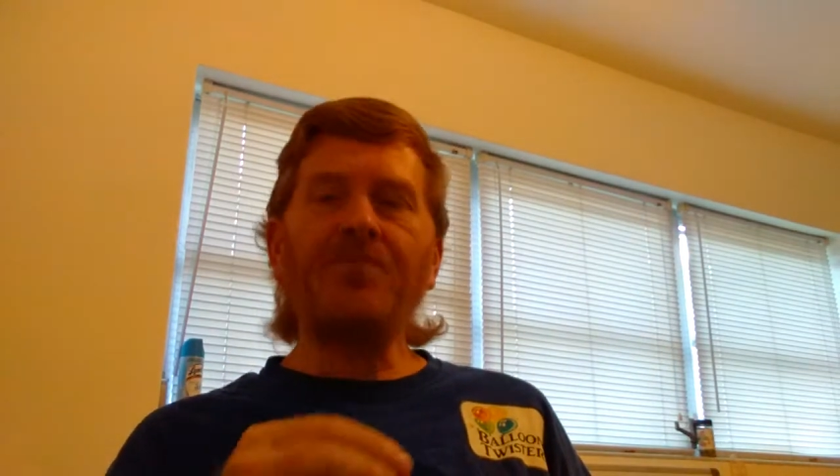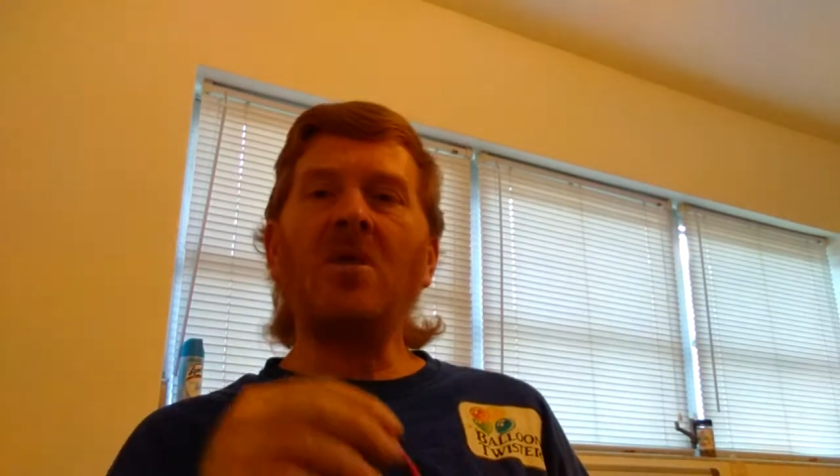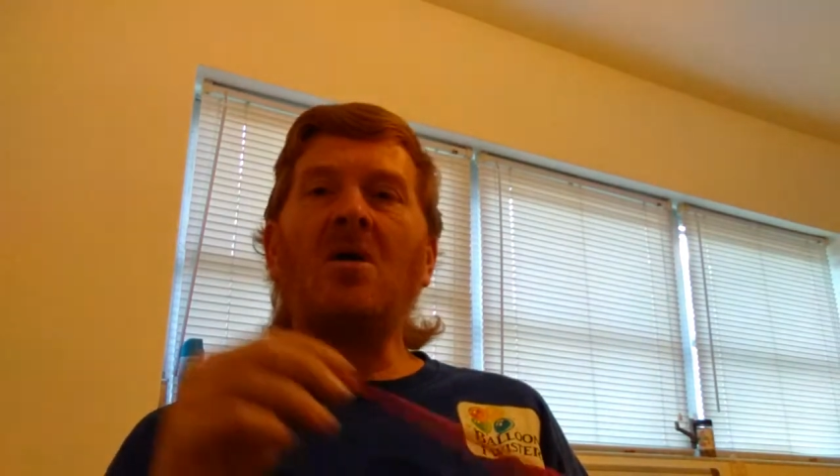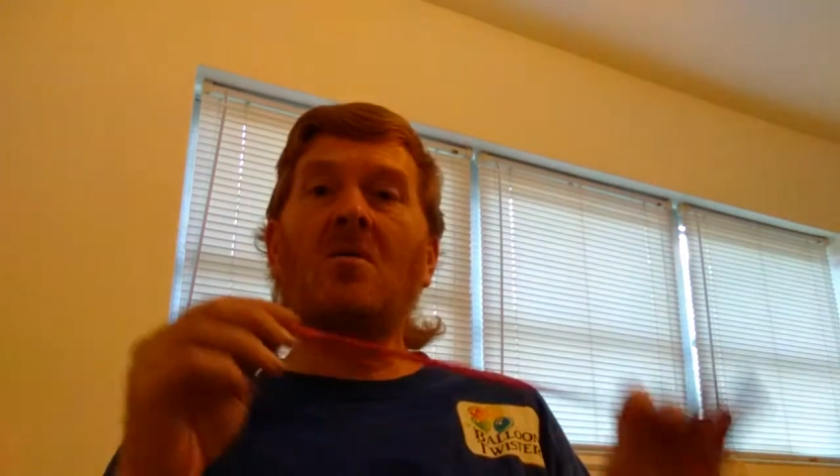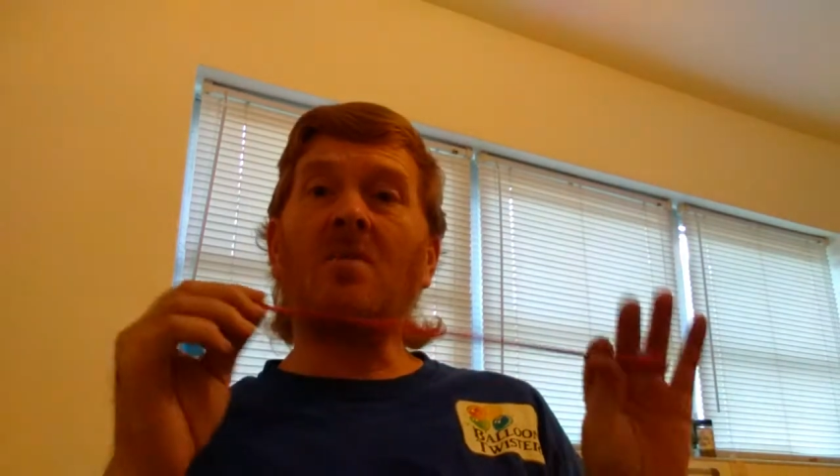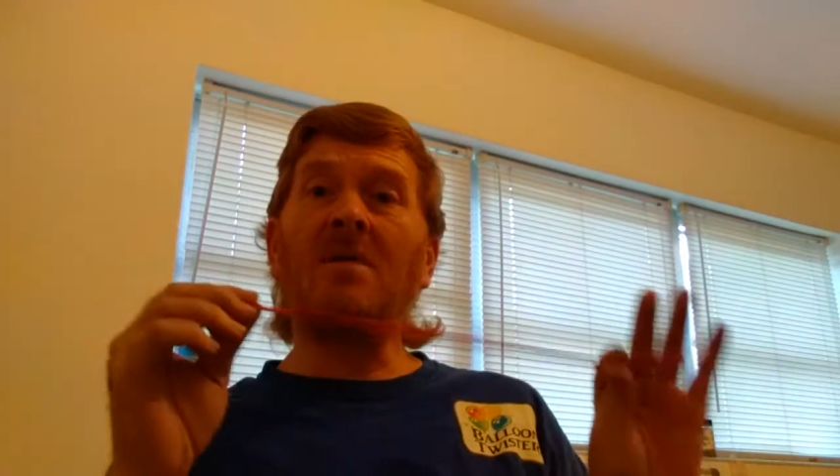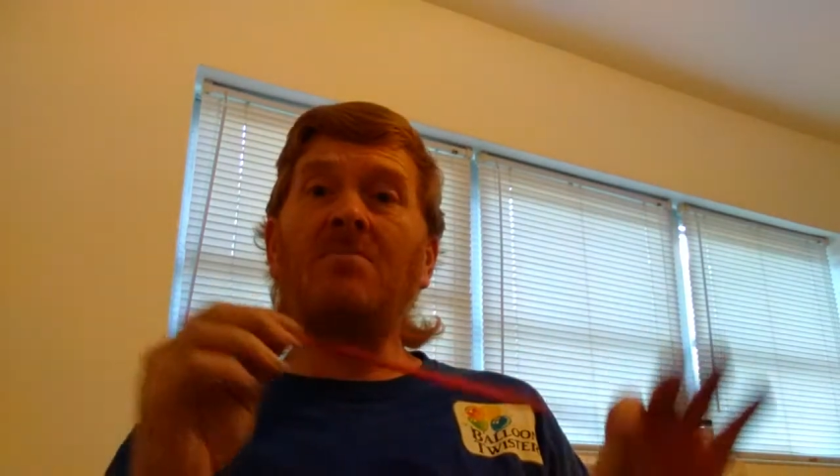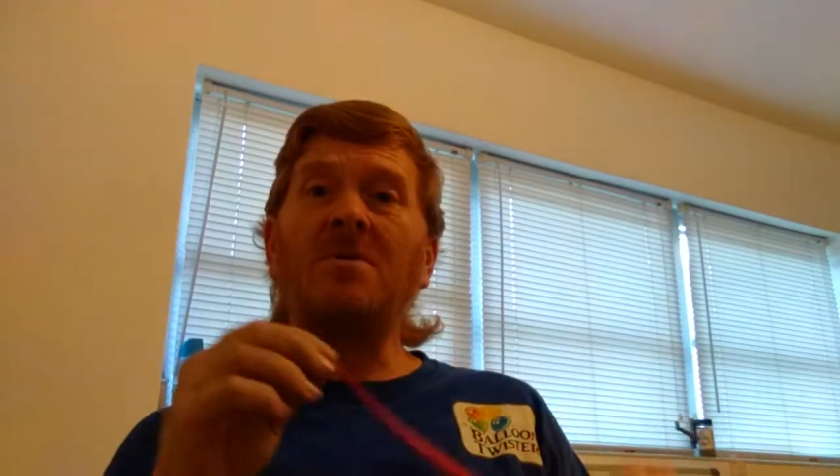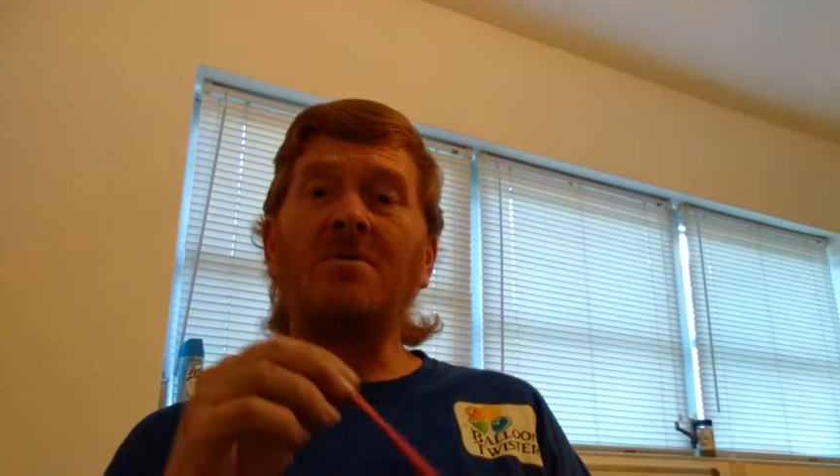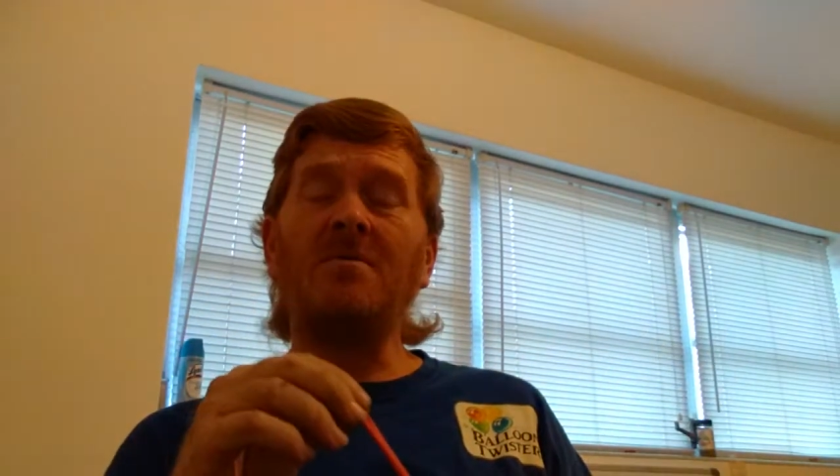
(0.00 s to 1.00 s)
a red
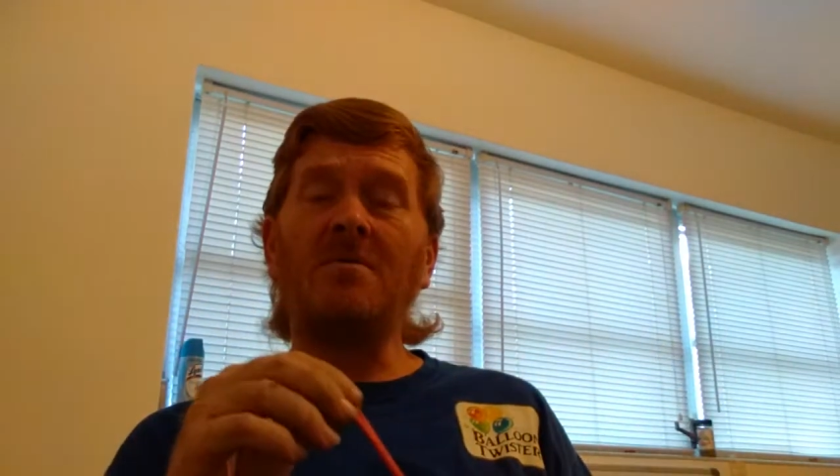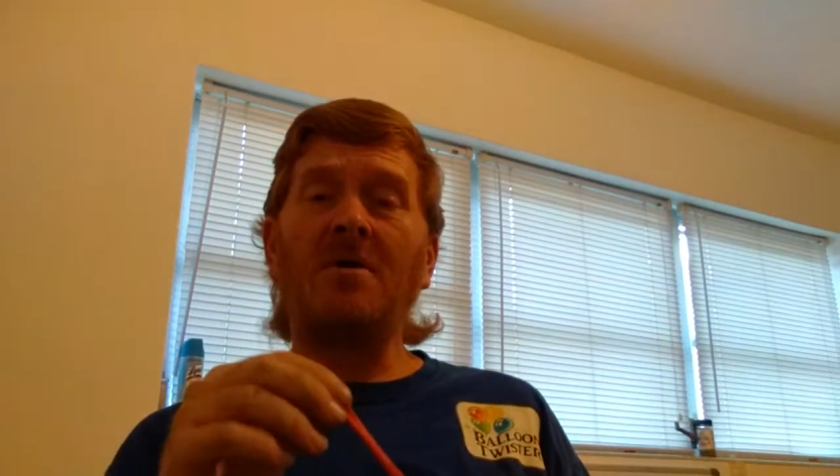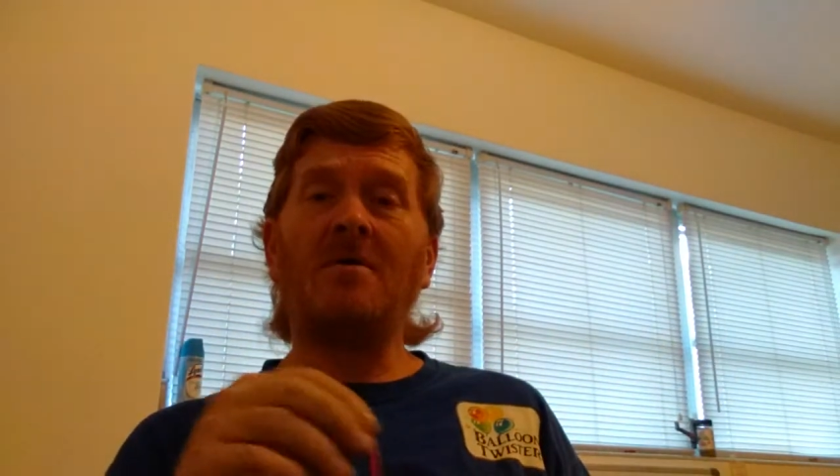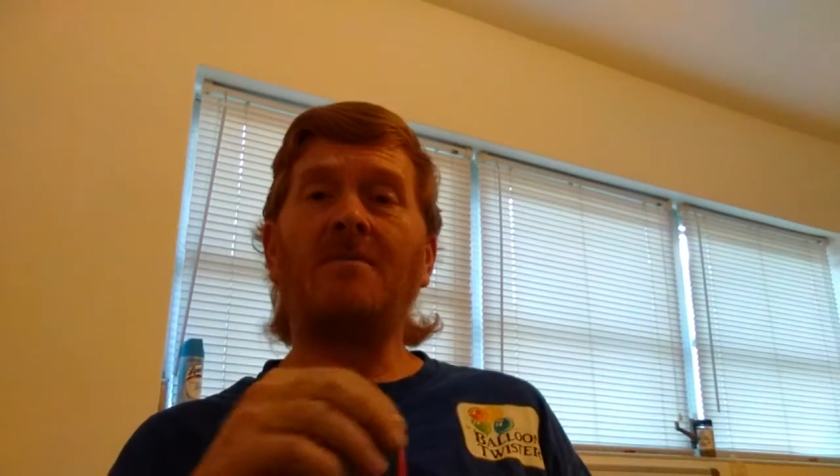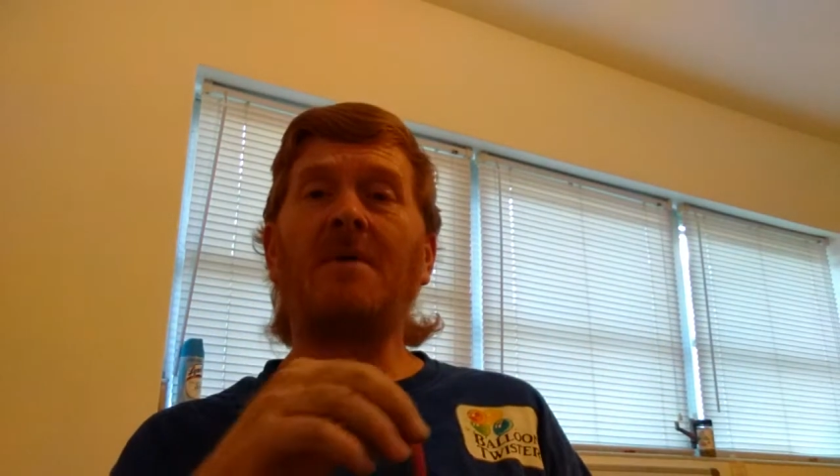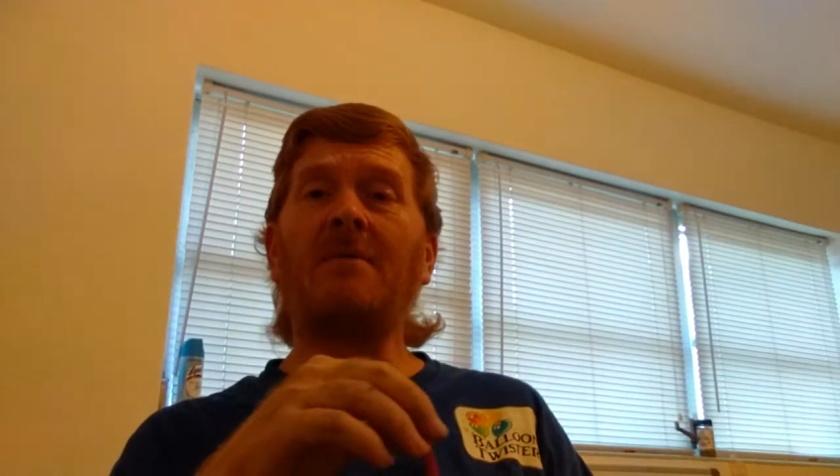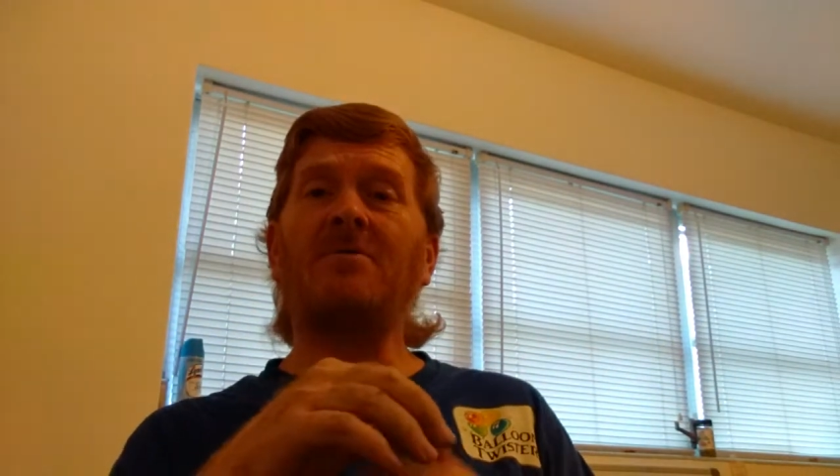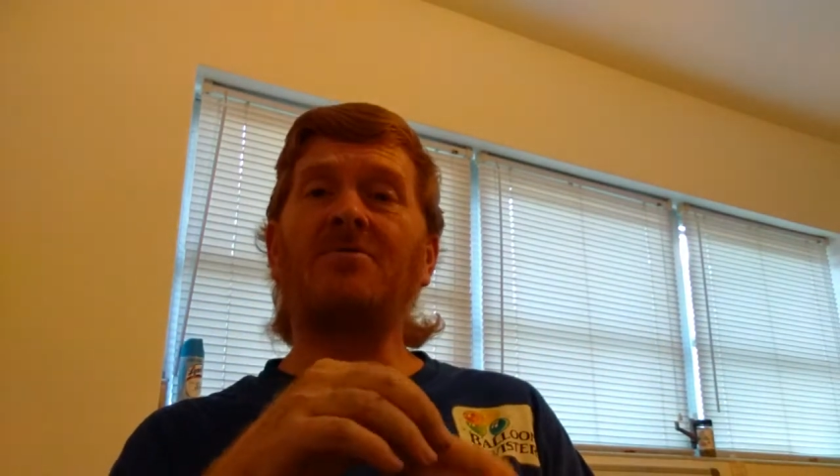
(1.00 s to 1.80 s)
balloon, 5 to